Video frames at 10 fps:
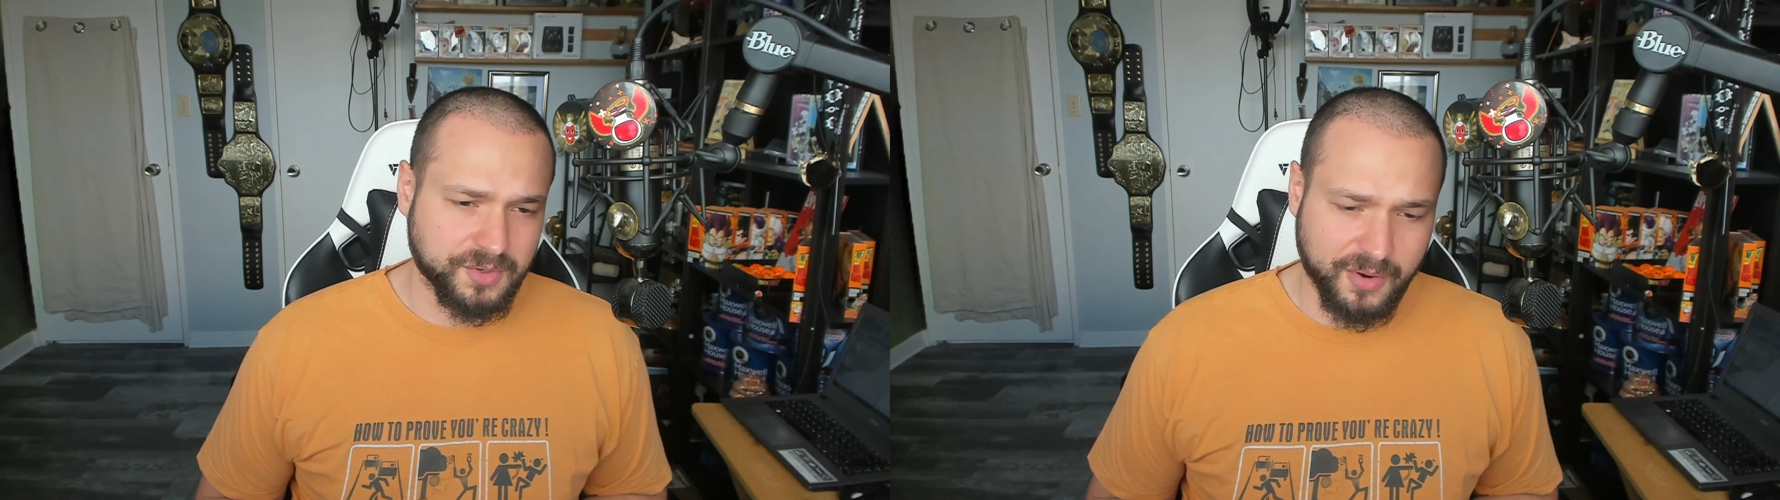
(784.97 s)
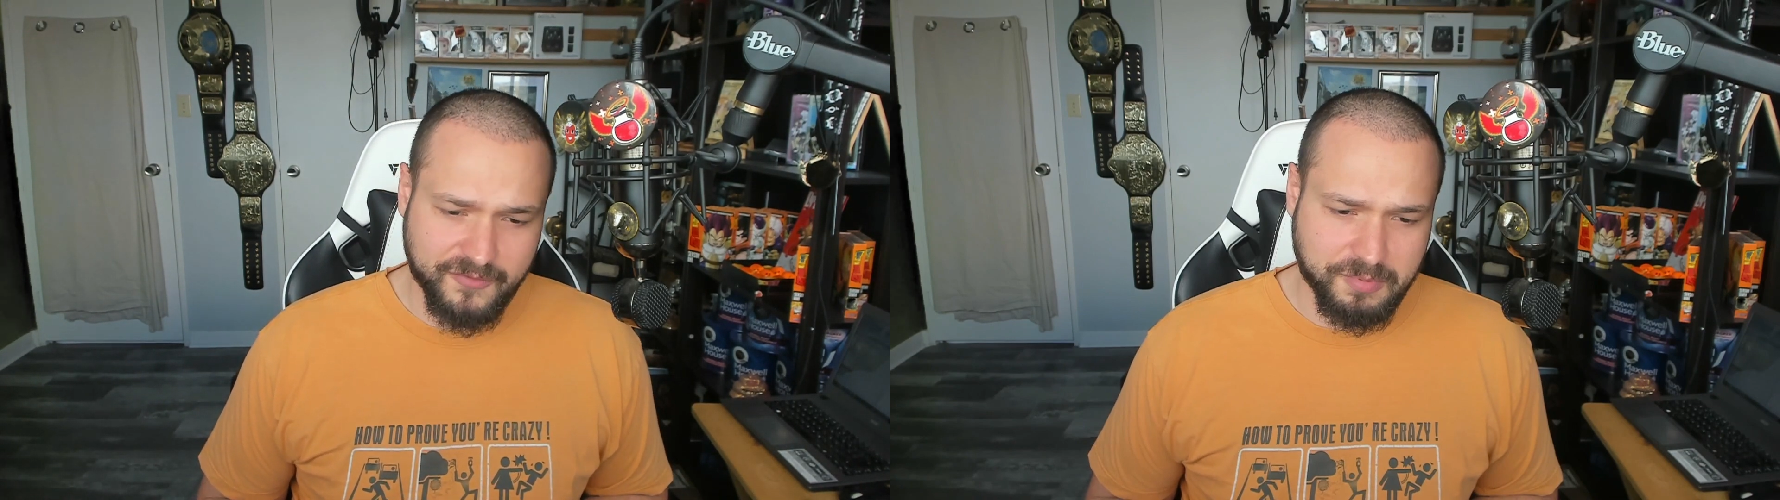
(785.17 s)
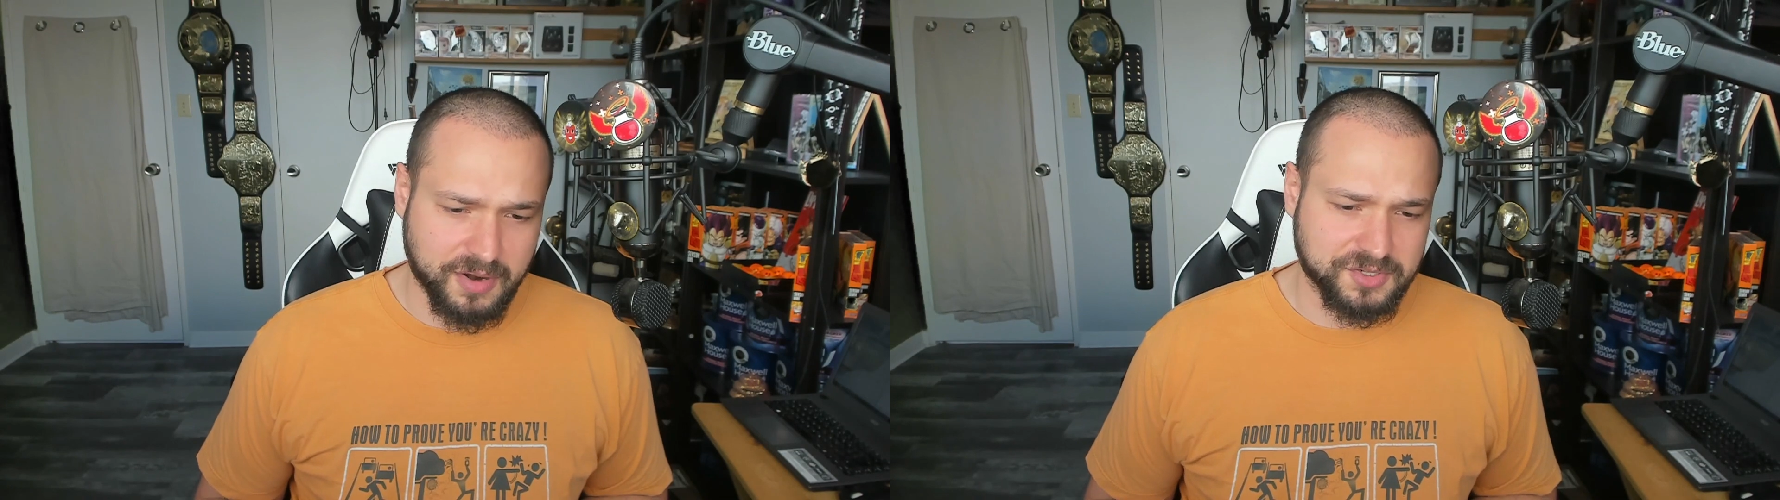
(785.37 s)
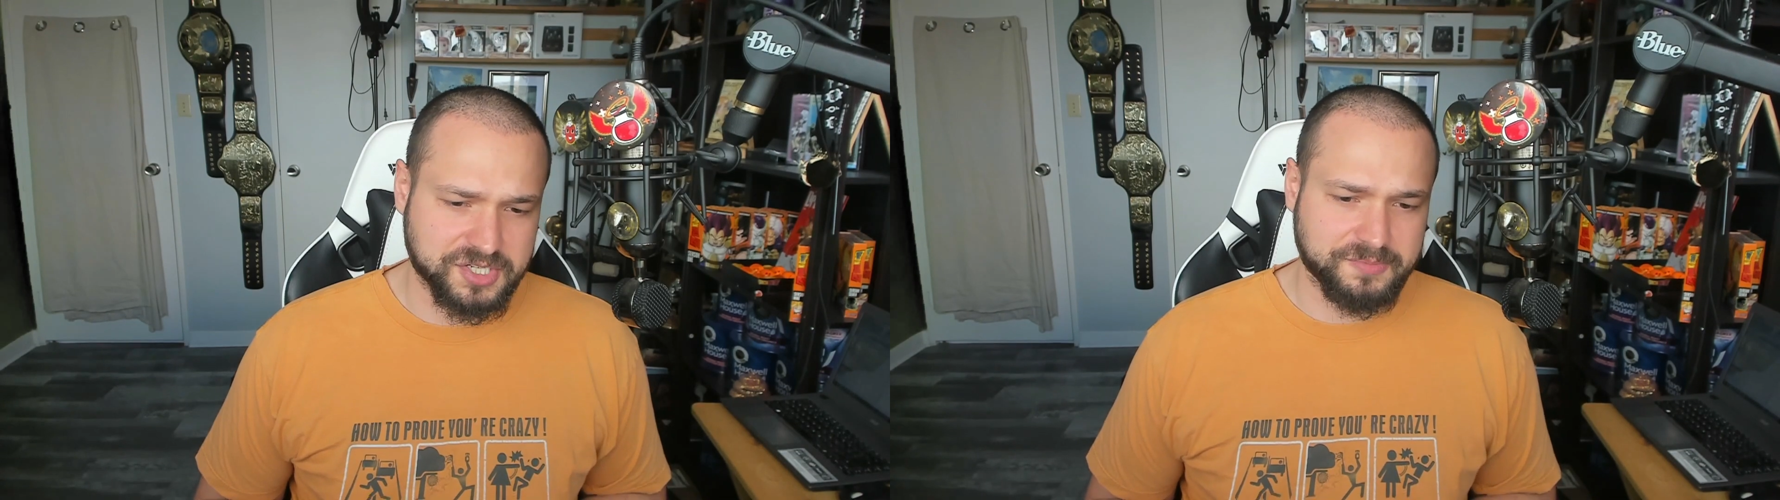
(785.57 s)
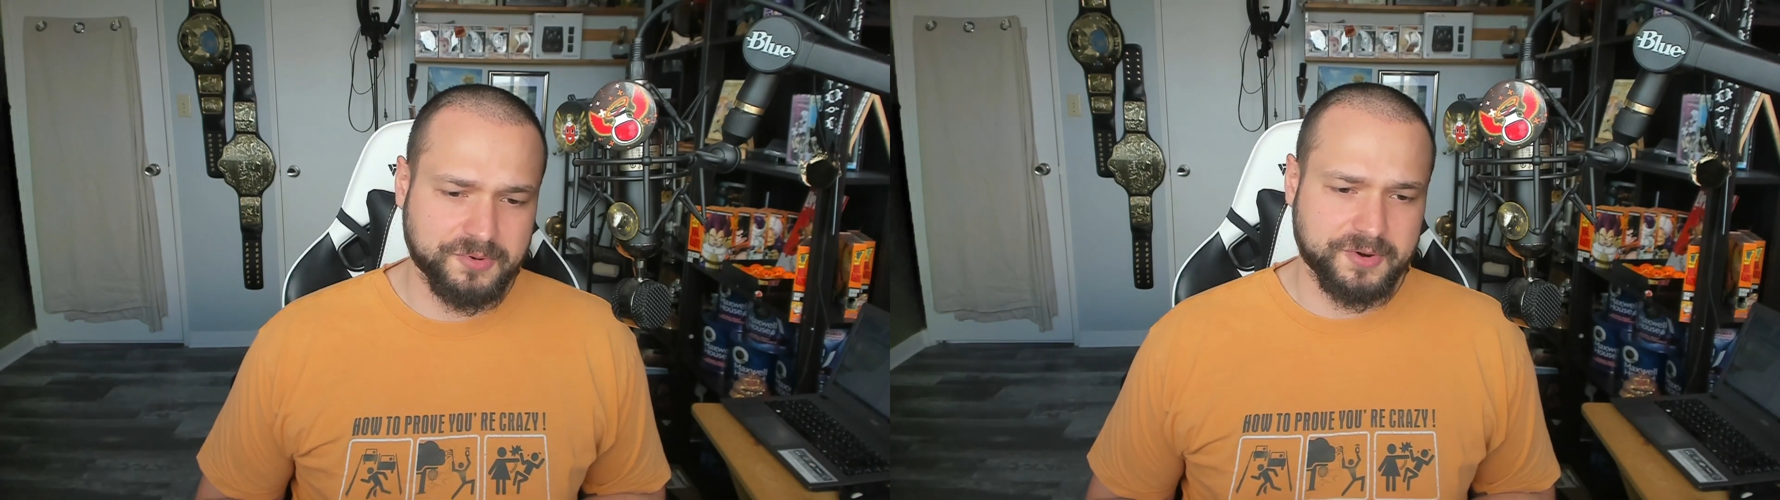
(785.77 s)
are going for
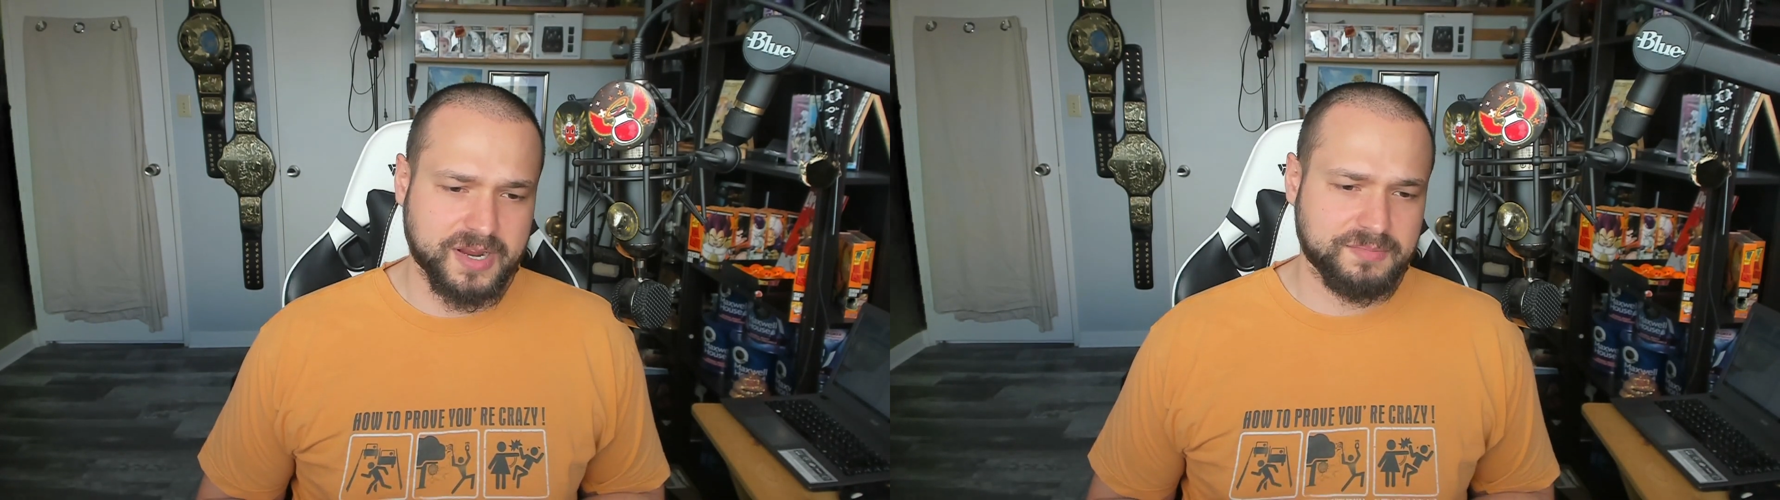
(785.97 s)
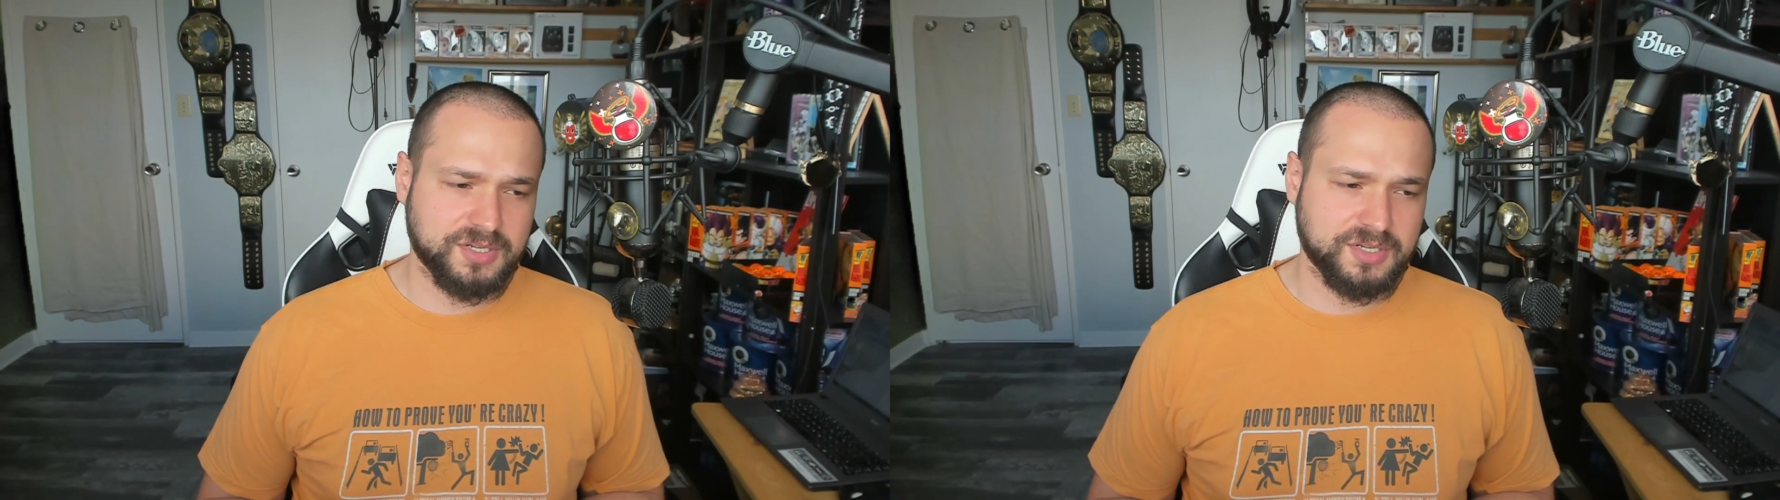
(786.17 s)
partnership program,